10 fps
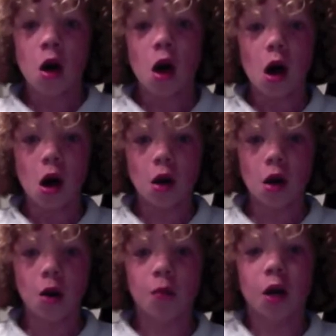and
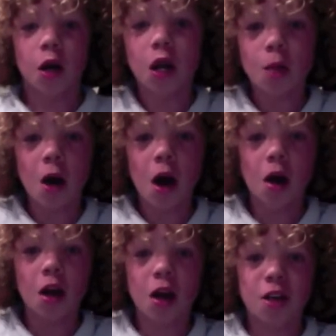um, click my
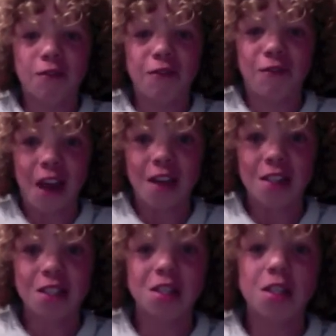ugly ass
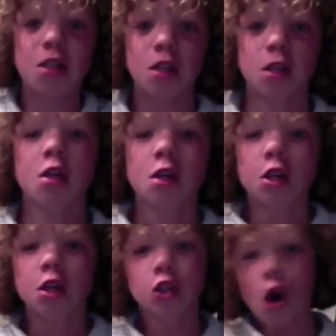face
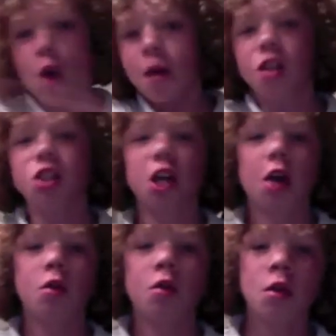to go on my
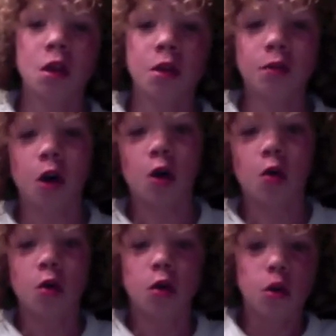channel even though
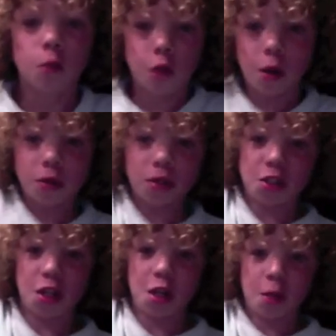probably
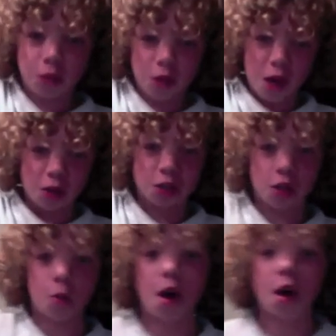see it up there
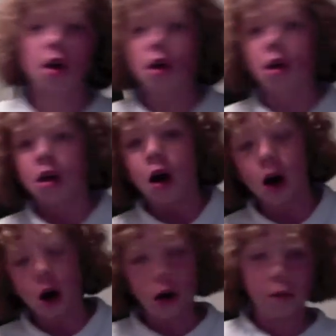somewhere.
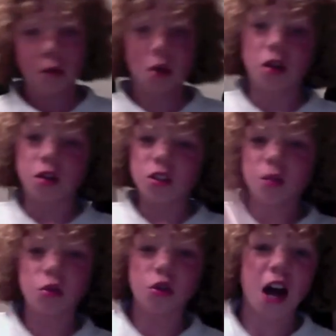Um, uh, some of
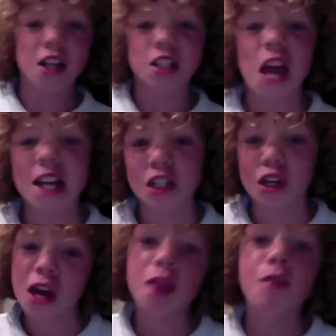you guys lazy
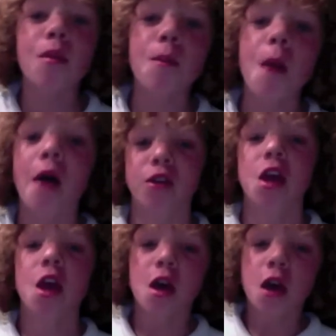can't even be bothered.
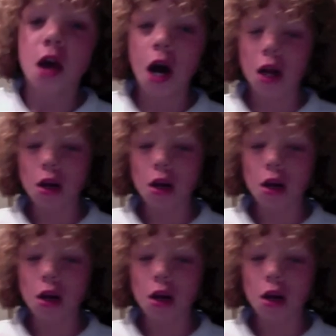And